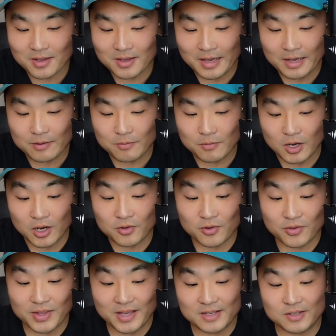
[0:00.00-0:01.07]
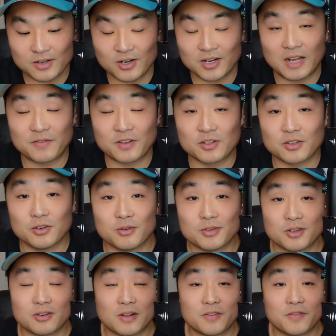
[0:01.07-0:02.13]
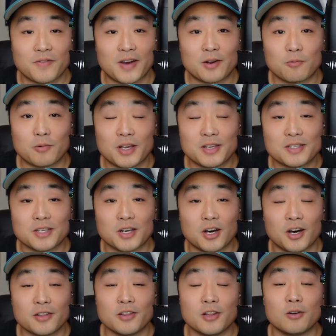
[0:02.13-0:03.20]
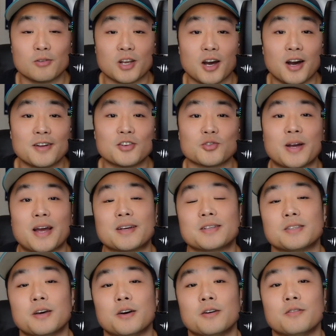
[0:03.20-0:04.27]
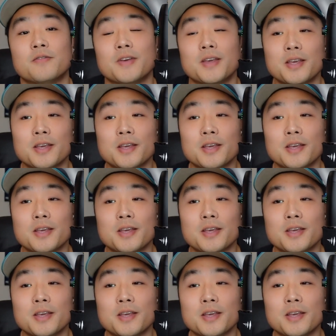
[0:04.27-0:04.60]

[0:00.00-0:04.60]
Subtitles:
And other things they're going to have to do is they're going to have to find ways to unload contracts of